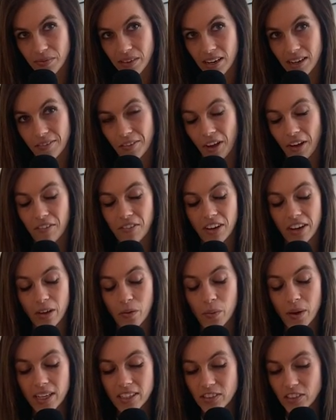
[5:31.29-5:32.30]
And if you have any
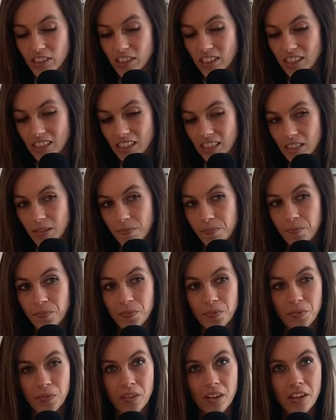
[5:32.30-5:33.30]
questions,
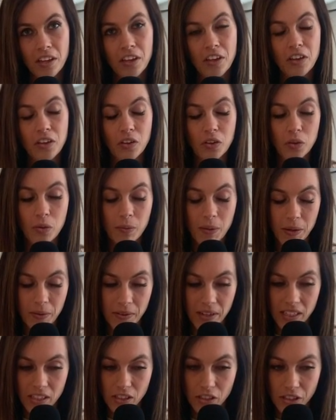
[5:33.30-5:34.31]
you may
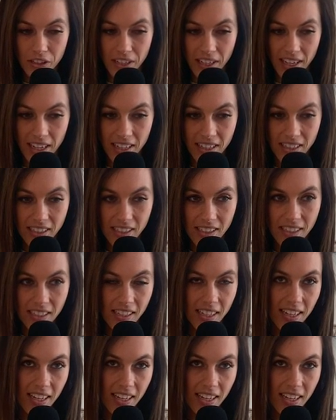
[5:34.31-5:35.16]
raise your hand